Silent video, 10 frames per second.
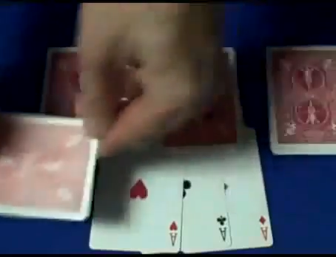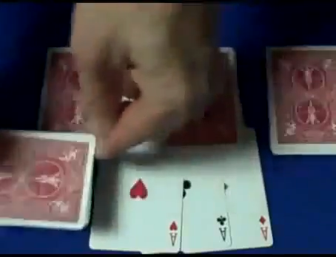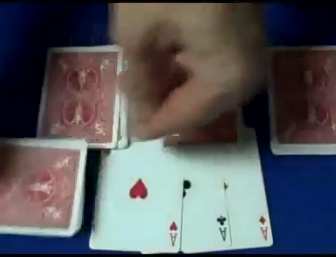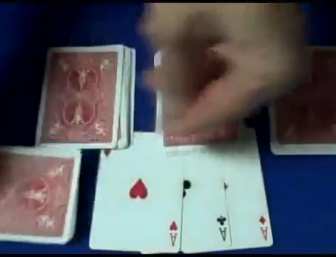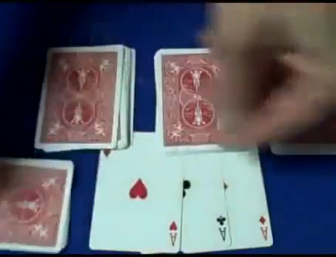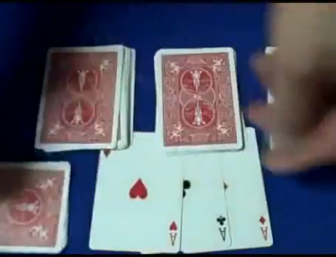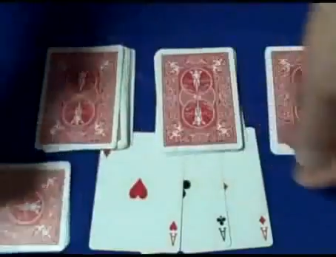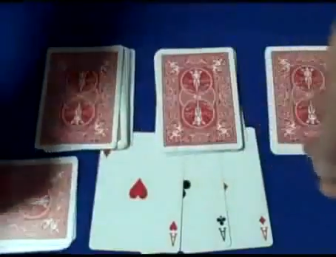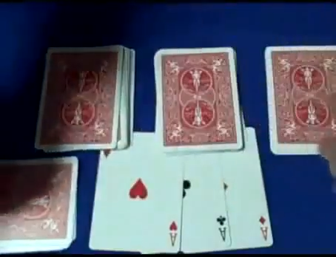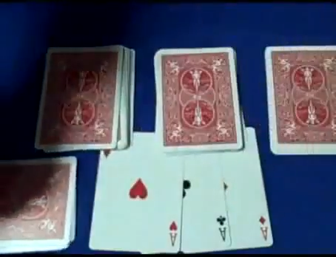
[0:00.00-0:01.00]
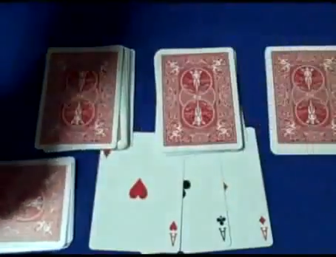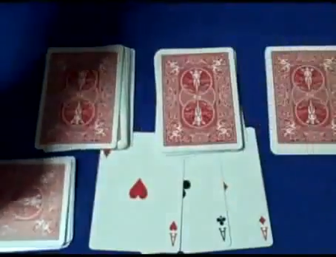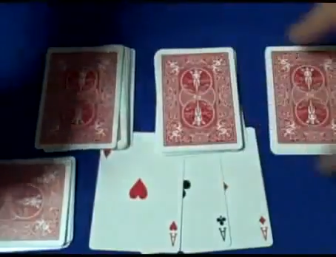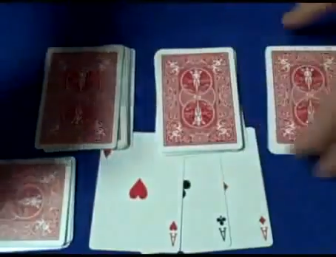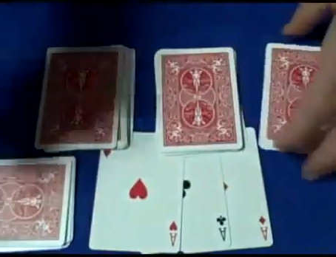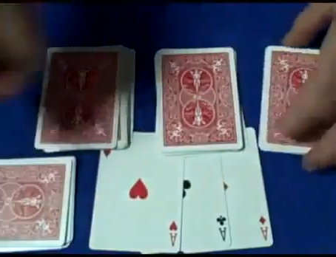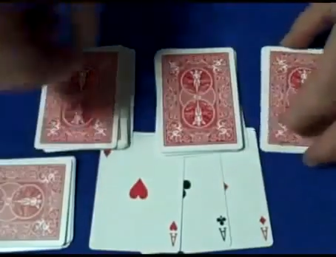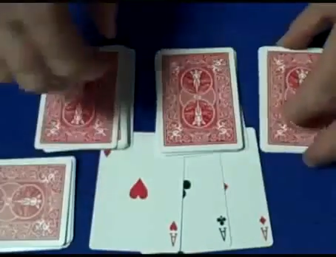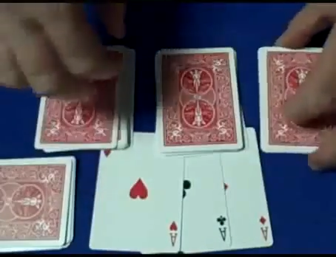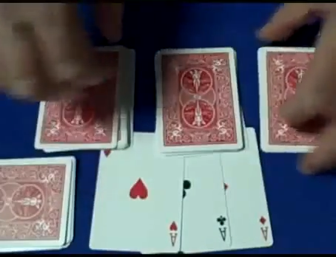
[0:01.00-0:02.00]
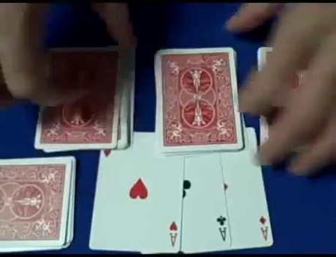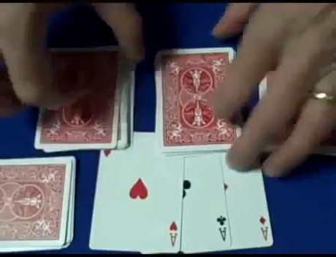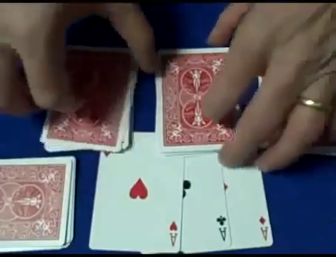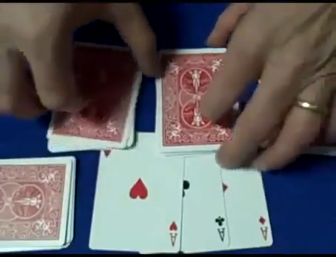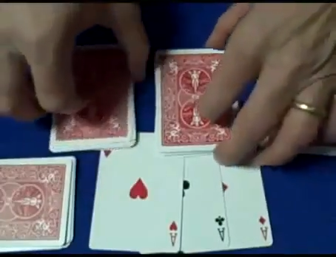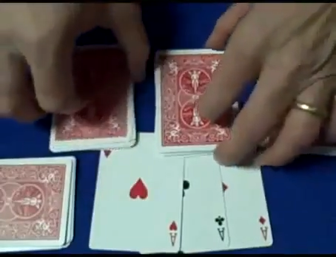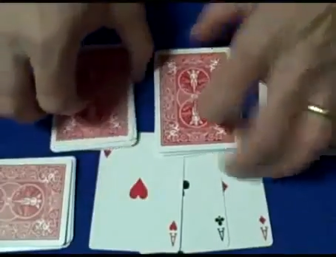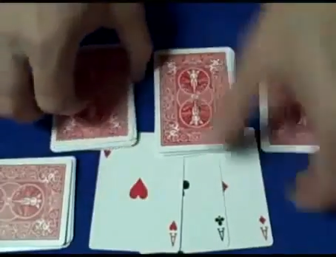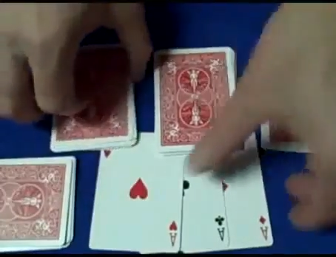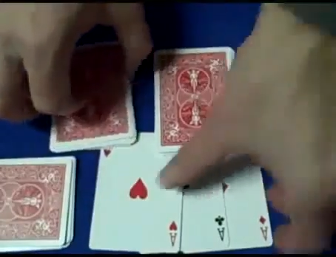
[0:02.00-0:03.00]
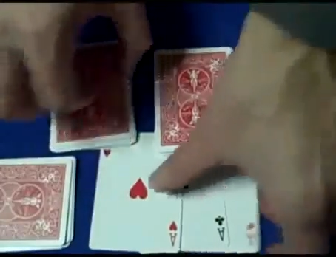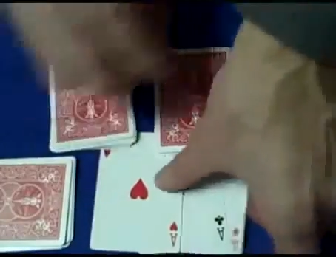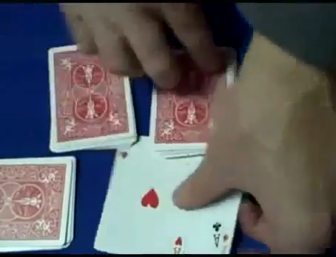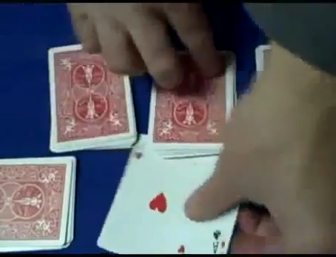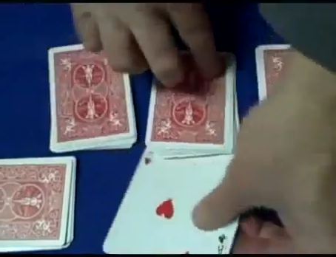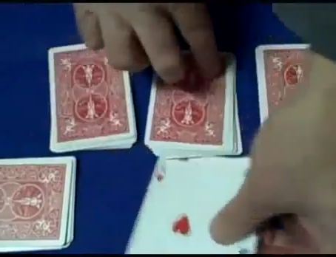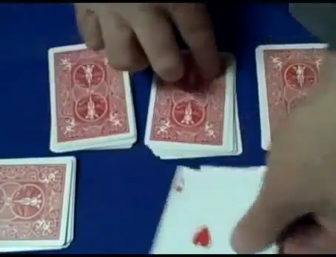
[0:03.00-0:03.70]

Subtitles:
No face is visible, so there are no lips to read.